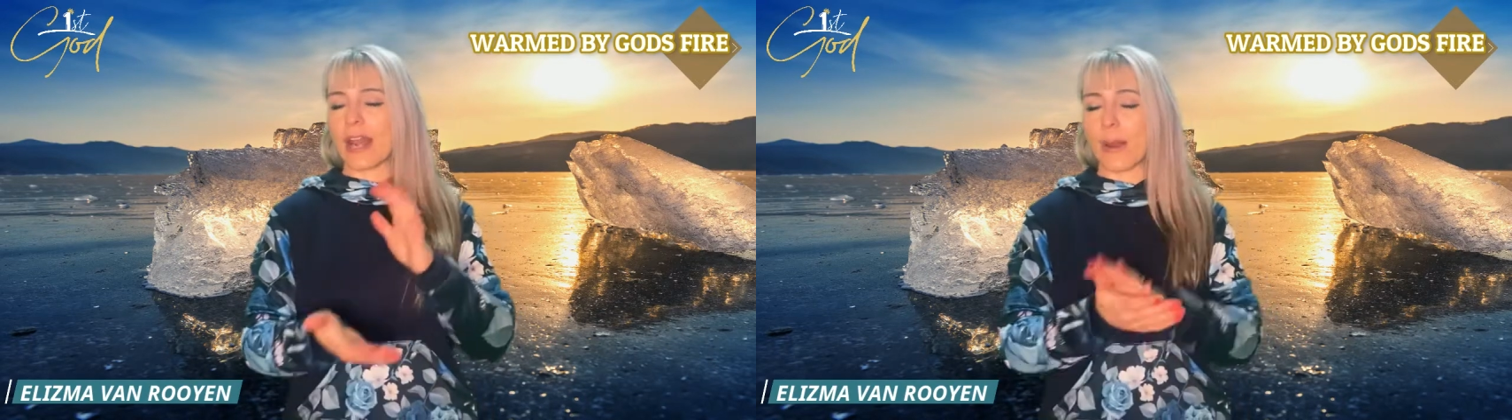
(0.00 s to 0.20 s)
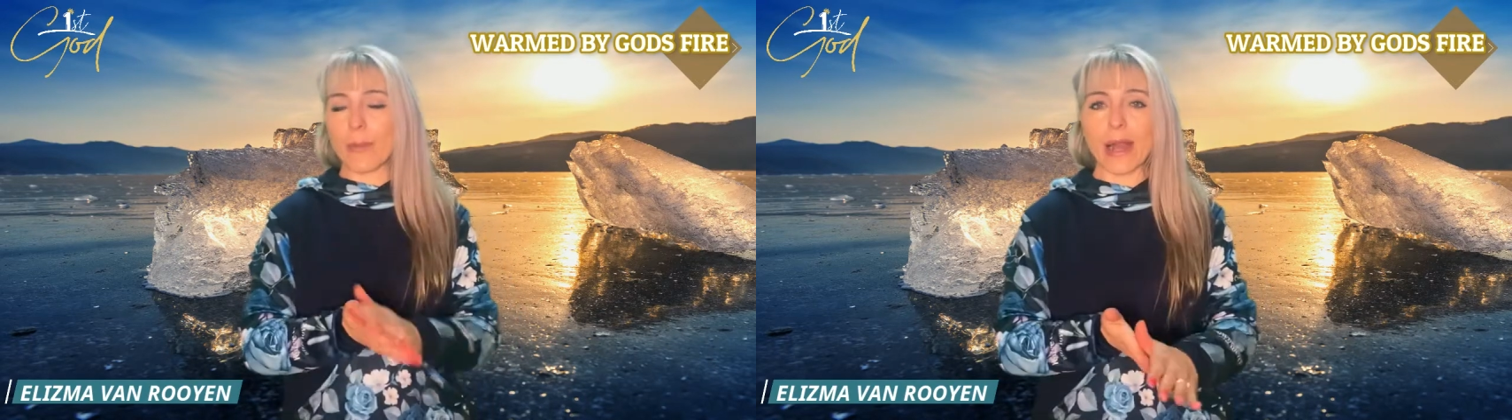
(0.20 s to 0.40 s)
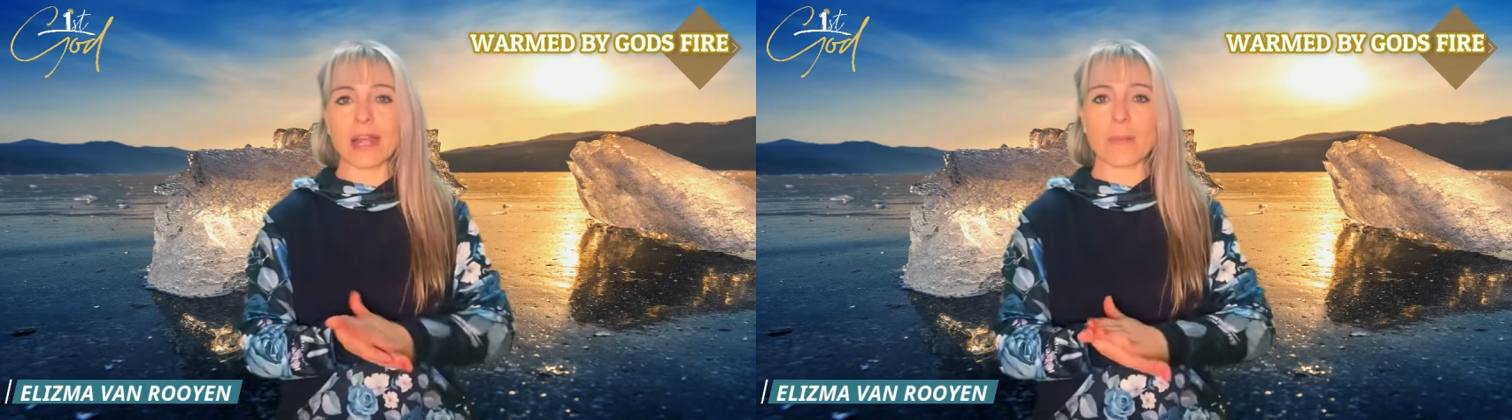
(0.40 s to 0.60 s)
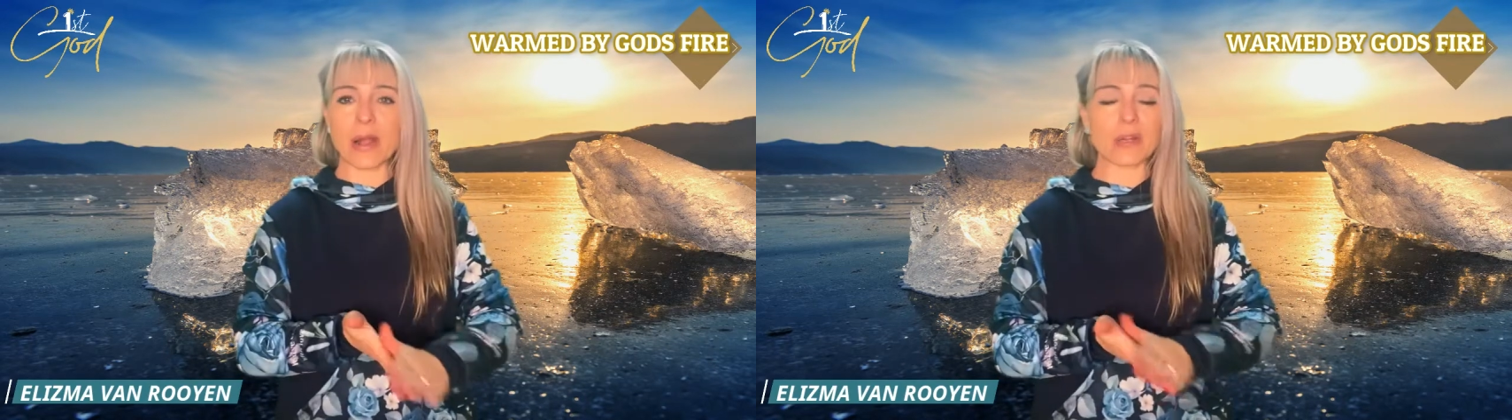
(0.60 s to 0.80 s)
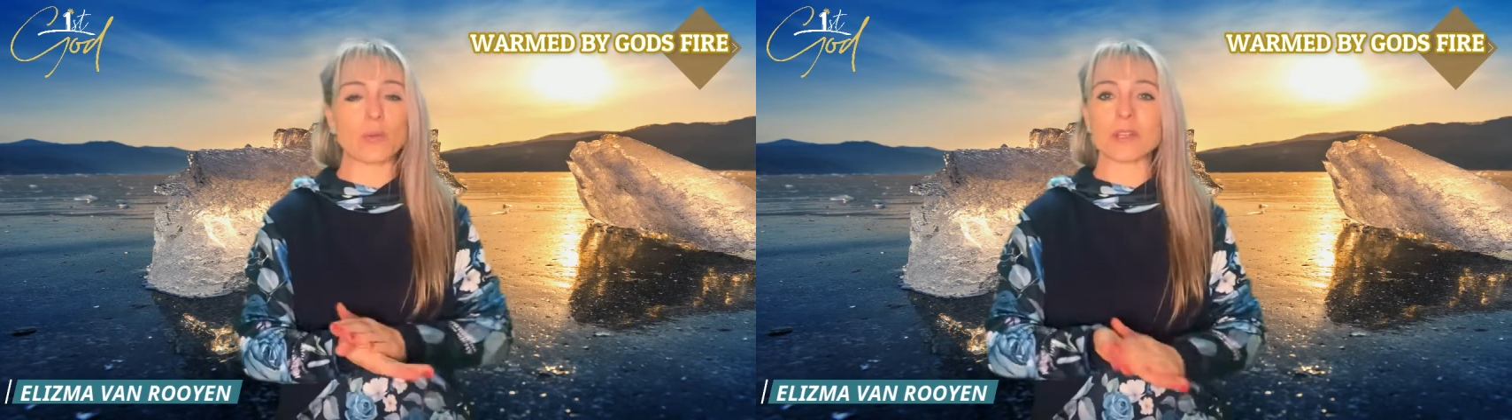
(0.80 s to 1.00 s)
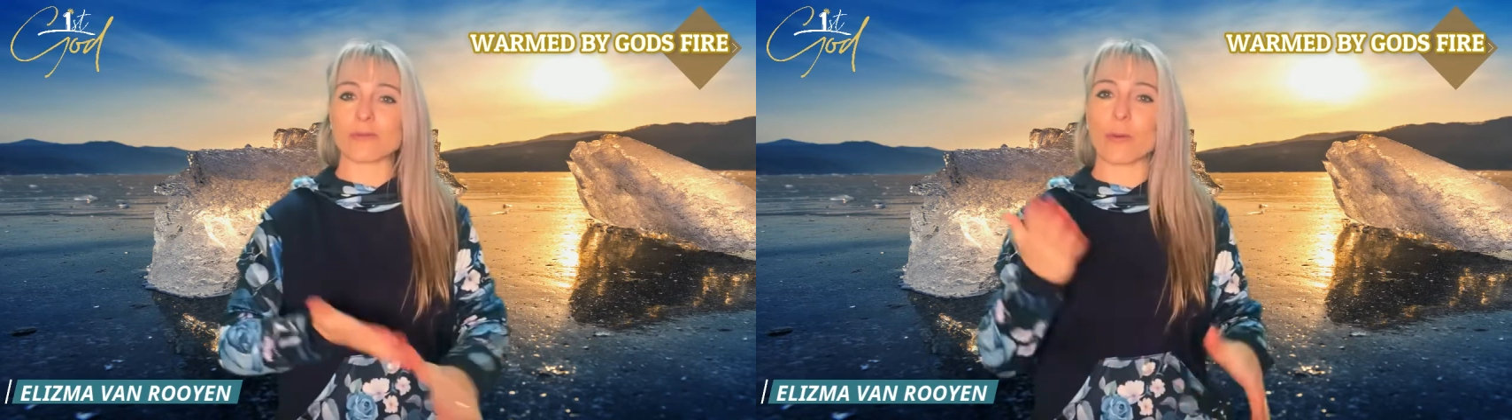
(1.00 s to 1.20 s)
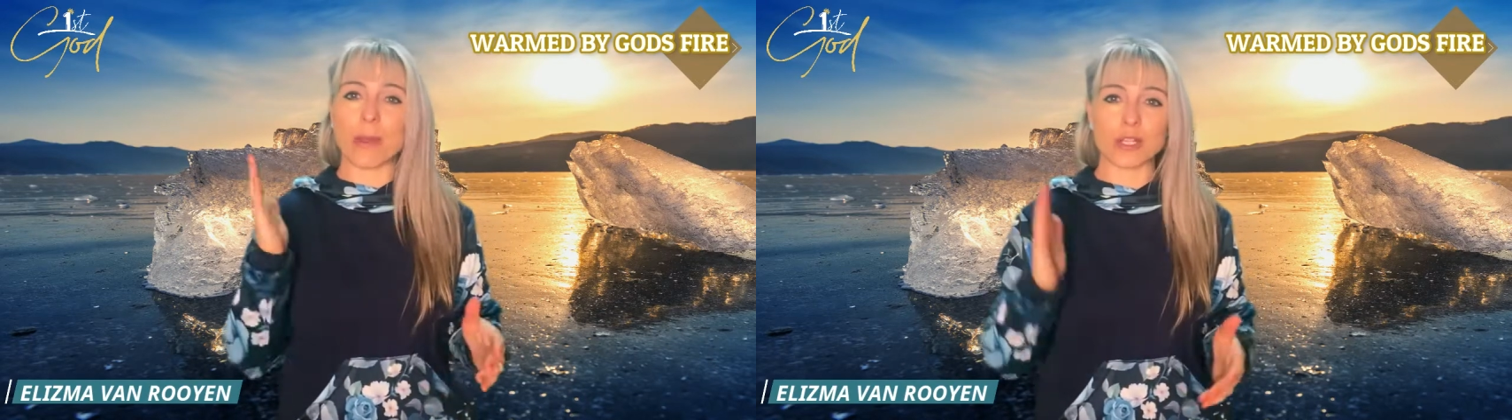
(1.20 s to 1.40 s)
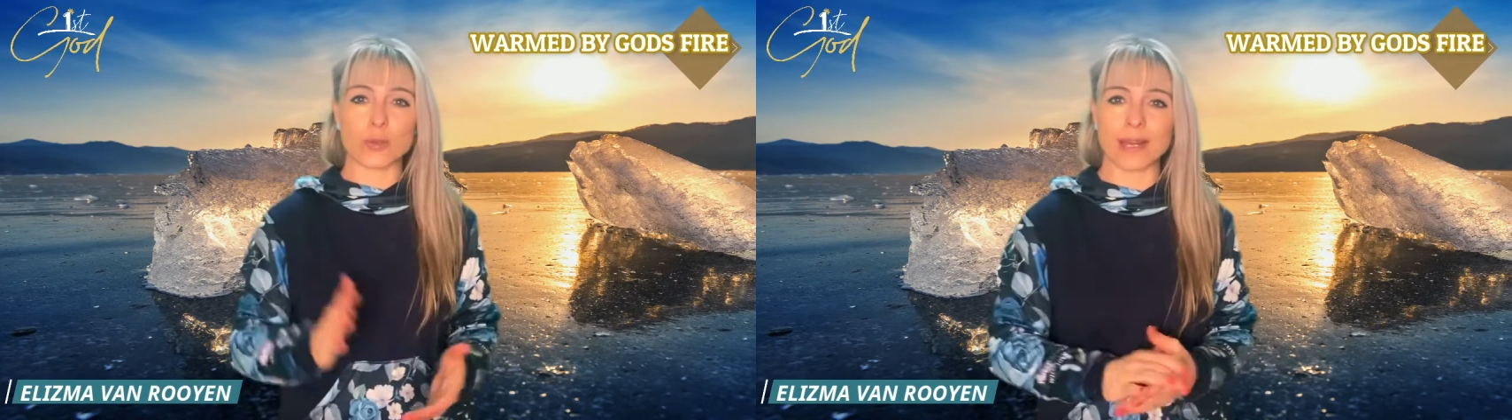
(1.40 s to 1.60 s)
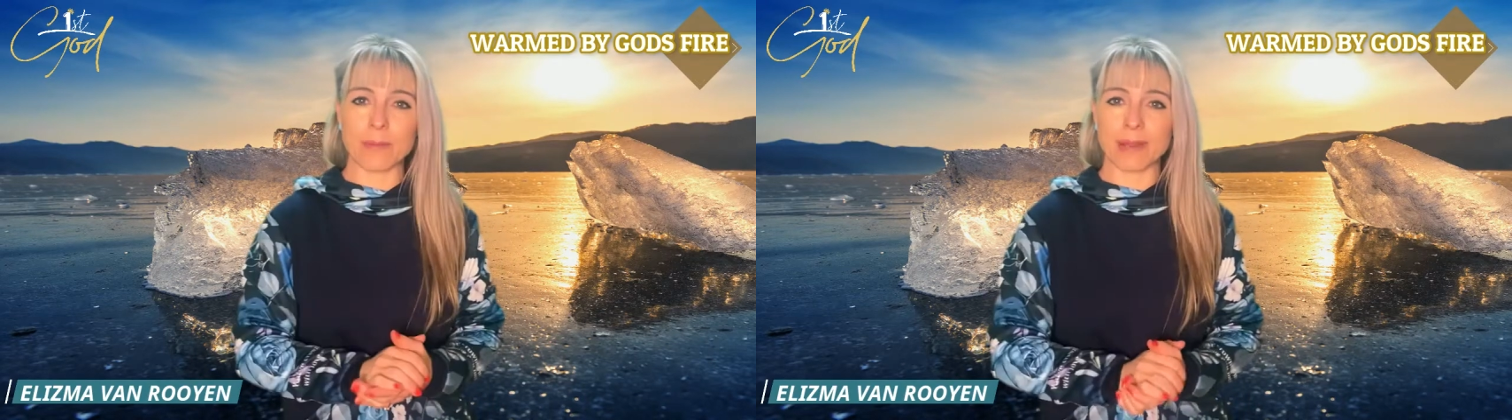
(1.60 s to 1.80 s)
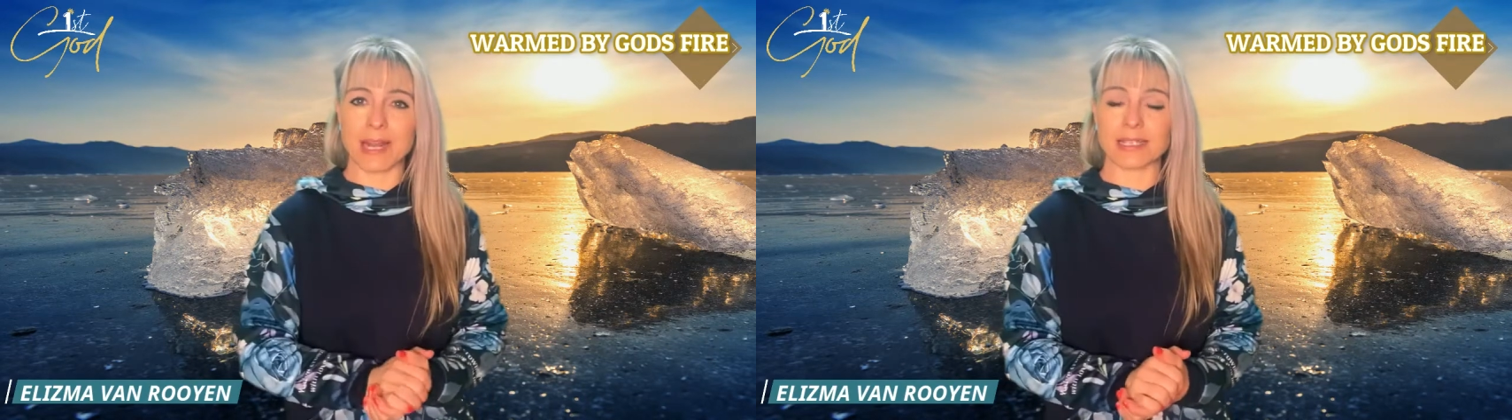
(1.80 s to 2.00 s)
I prayed almost for about
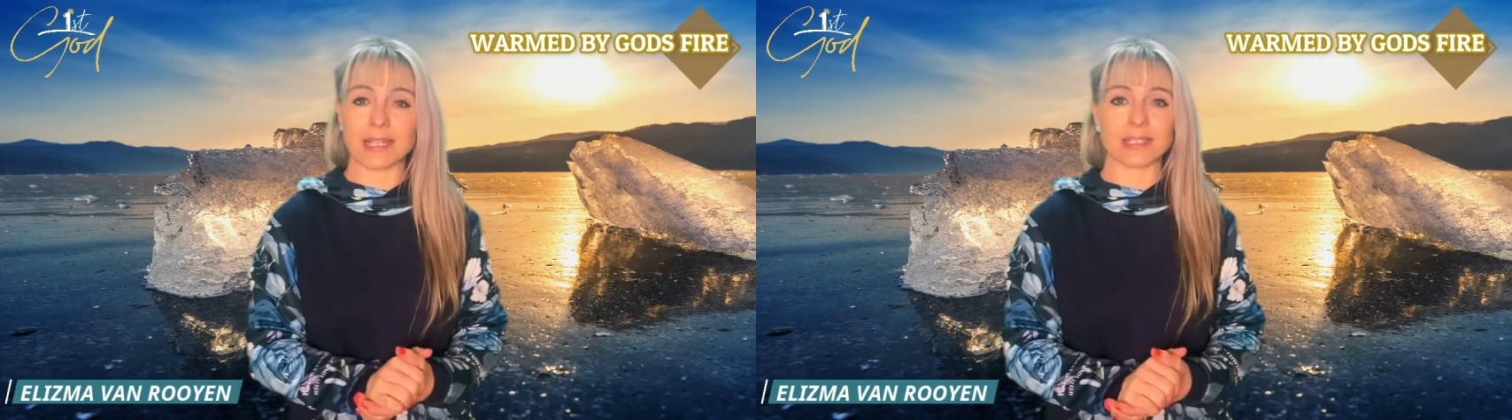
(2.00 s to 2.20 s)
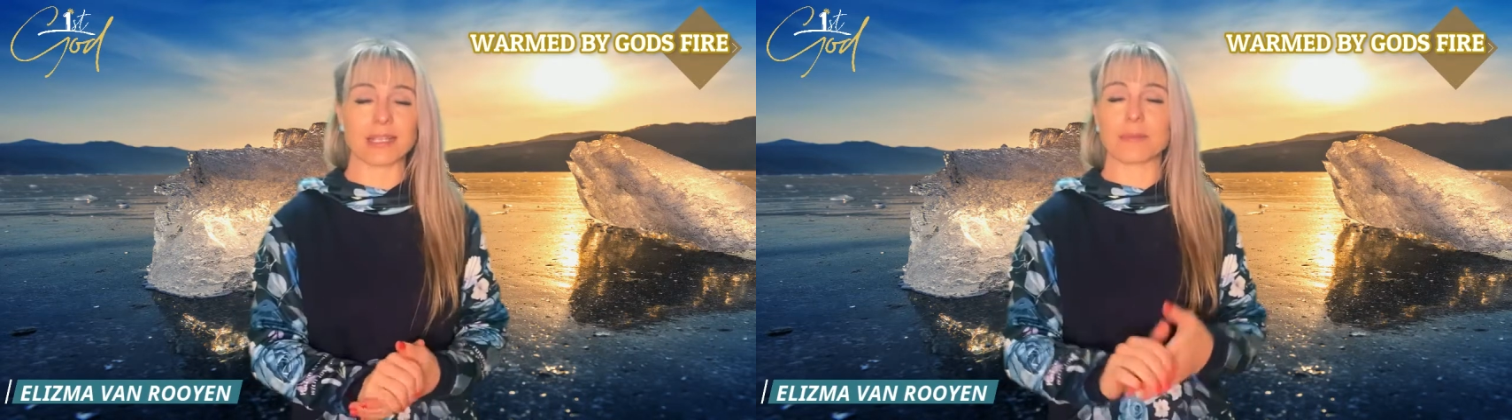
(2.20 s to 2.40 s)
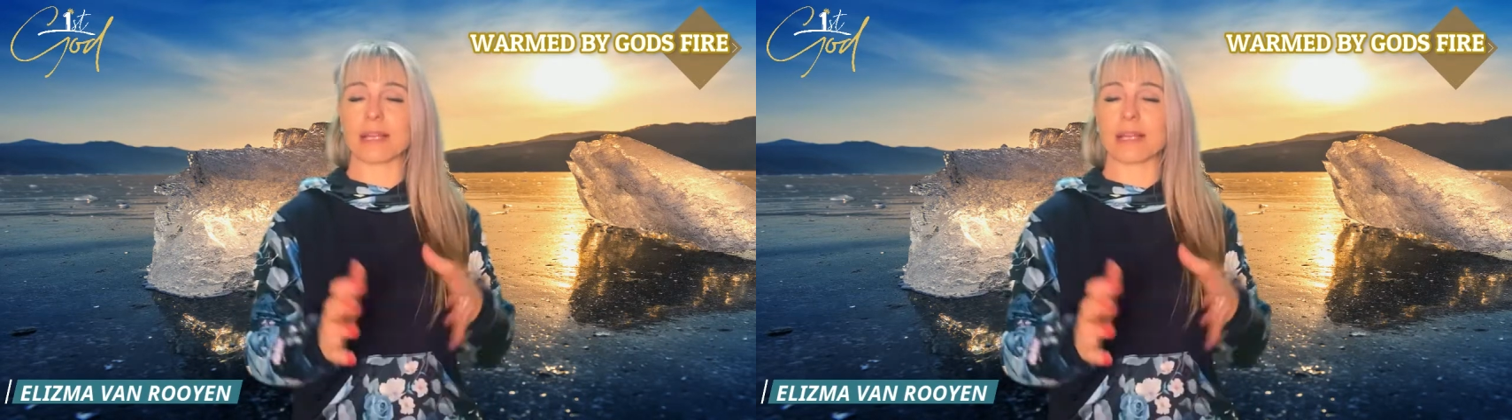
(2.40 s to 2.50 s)
20 minutes, I said.